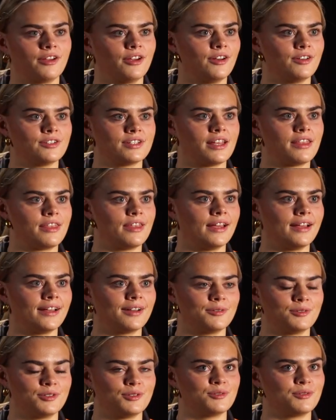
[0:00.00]
girls, I think,
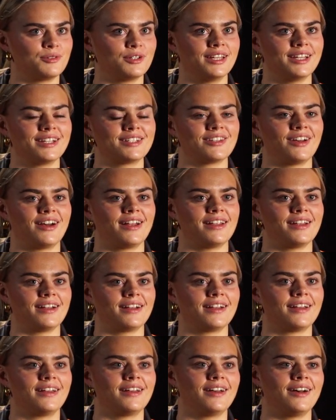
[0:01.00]
which was really
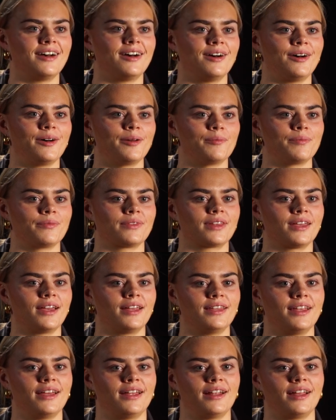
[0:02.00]
exciting.
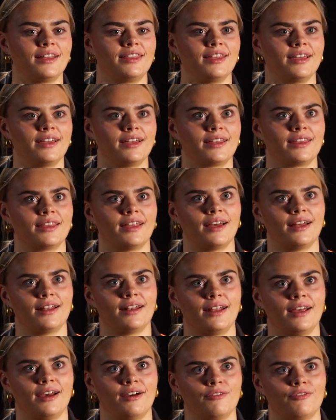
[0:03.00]
And then I think
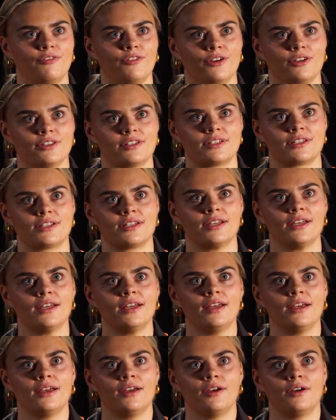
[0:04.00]
that our first
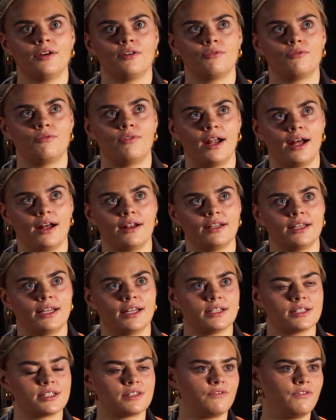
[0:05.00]
round
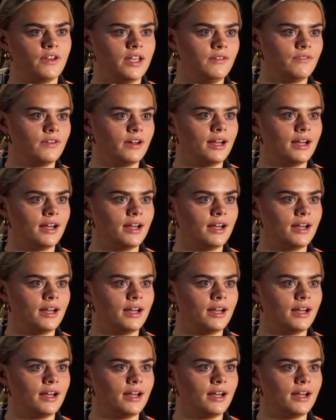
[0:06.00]
against Fever